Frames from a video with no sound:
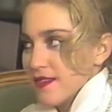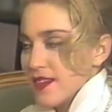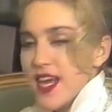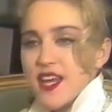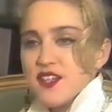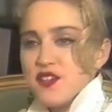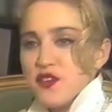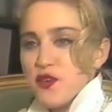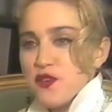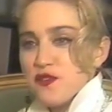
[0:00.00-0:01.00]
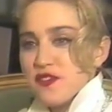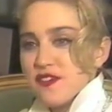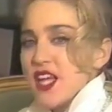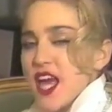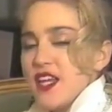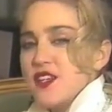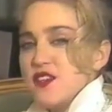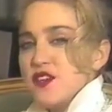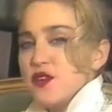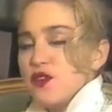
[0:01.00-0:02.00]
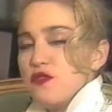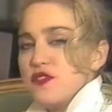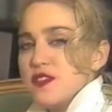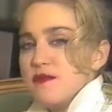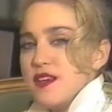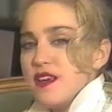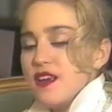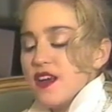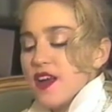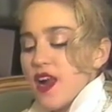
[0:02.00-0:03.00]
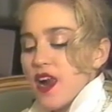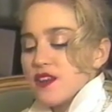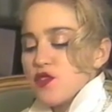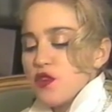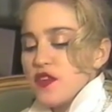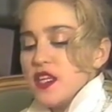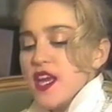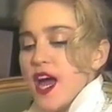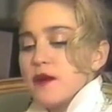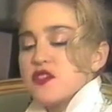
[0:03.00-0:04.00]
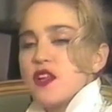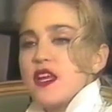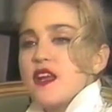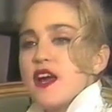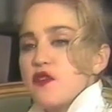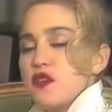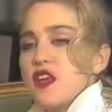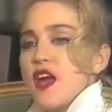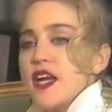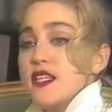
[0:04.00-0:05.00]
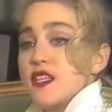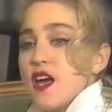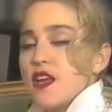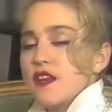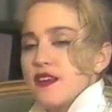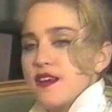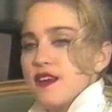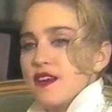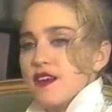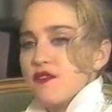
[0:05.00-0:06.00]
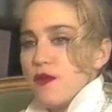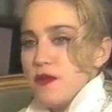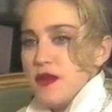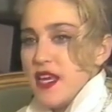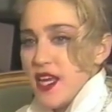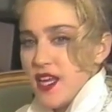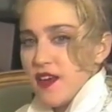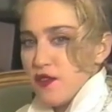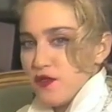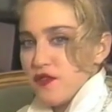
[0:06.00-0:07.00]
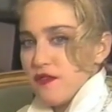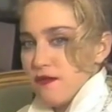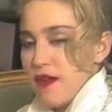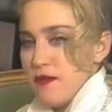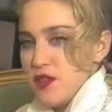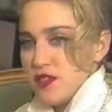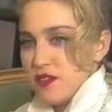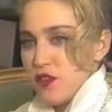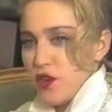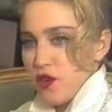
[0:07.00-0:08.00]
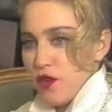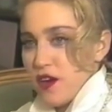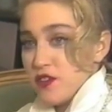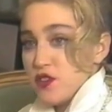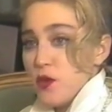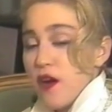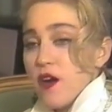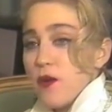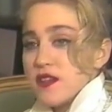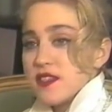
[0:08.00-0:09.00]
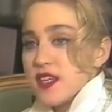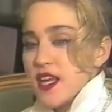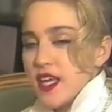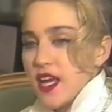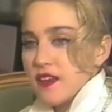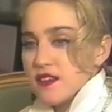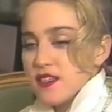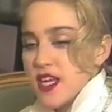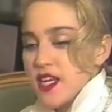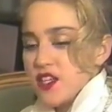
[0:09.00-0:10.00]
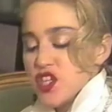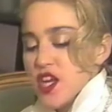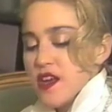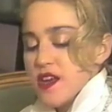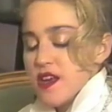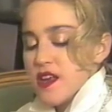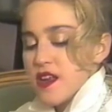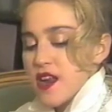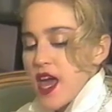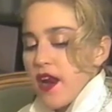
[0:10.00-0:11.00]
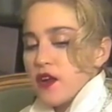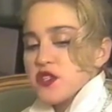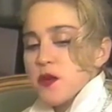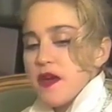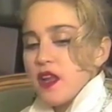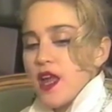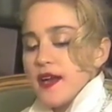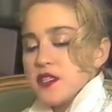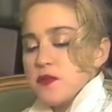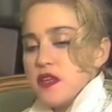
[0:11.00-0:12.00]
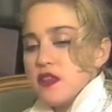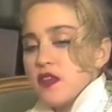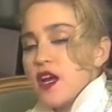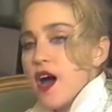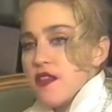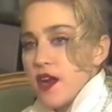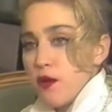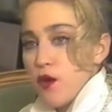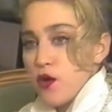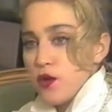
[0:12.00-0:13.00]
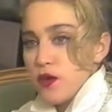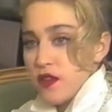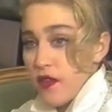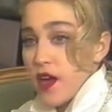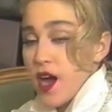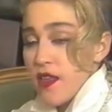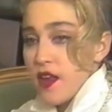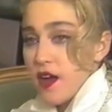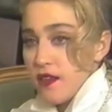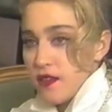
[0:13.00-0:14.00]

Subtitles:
Get Into the Groove. Get Into the Groove, to me, sort of encapsulated everything I'd done from the beginning of my musical career to where I was standing on the stage. And it also meant a lot to me that the guy that I wrote it with and the guy that